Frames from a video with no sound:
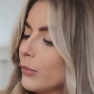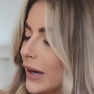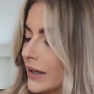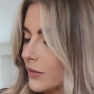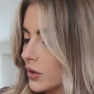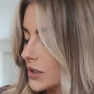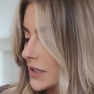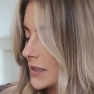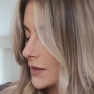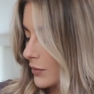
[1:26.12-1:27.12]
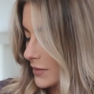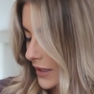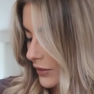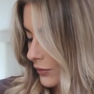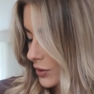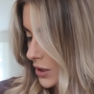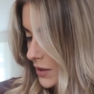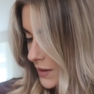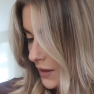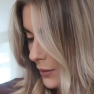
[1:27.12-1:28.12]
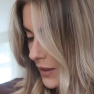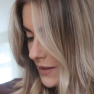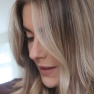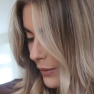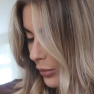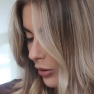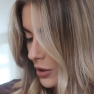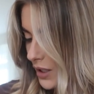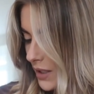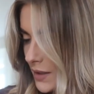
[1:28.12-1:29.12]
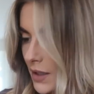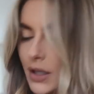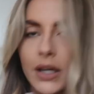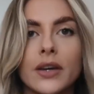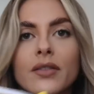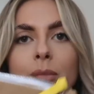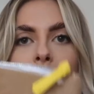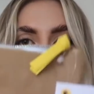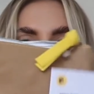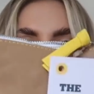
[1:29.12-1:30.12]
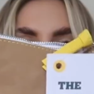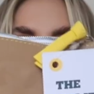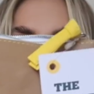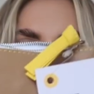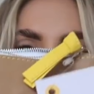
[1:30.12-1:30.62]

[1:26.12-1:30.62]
bag of goodies from Selfridges. So it's their Project Earth beauty bag.